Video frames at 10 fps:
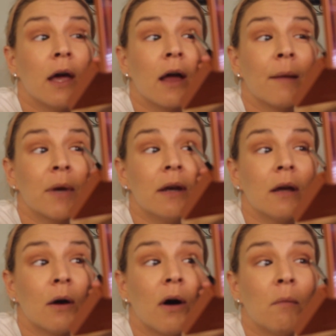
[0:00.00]
And I'm going
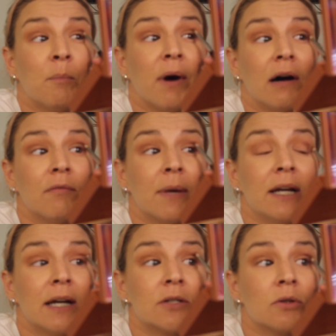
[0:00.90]
to go above
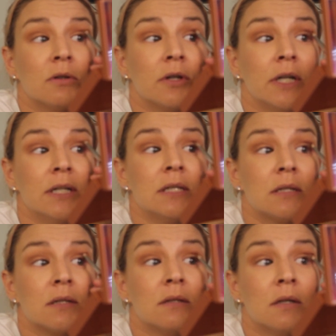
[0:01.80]
my natural
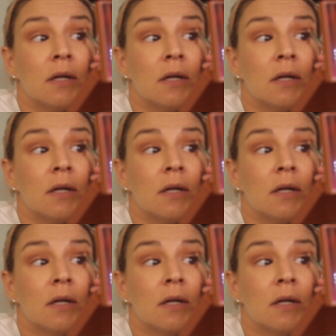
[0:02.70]
crease